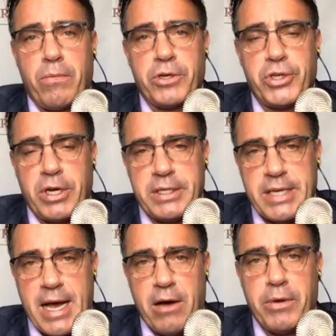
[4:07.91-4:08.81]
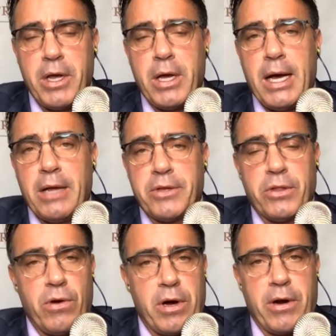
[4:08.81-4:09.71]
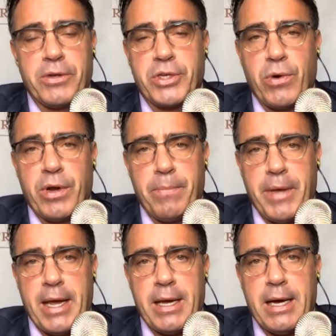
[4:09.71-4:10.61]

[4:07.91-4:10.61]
we're shut down, uh, the longer it's going to be.